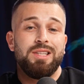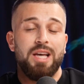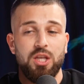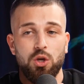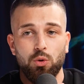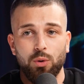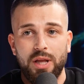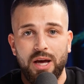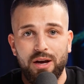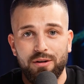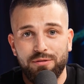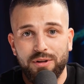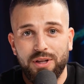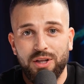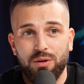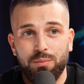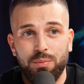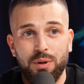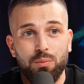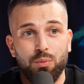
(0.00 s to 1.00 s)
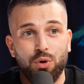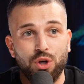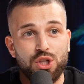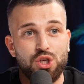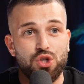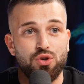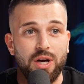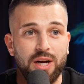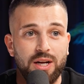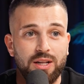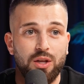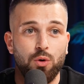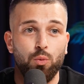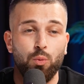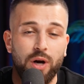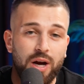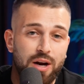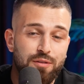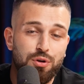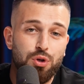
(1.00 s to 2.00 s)
then you will have a little bit more struggle than
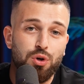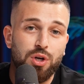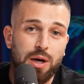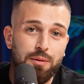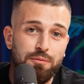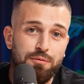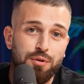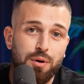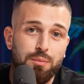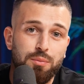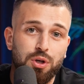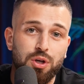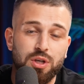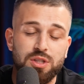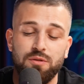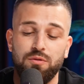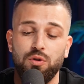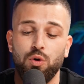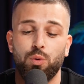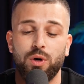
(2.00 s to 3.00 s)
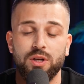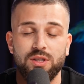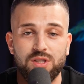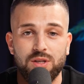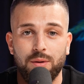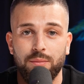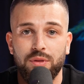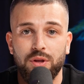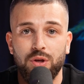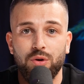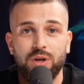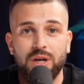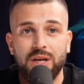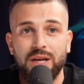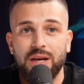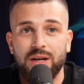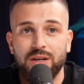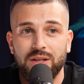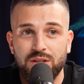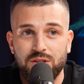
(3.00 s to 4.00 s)
wherever you come from, because if you want something, you can
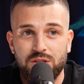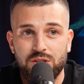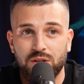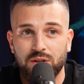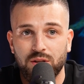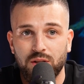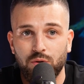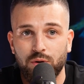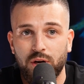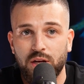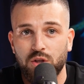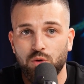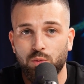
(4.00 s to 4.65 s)
get it instantly, right?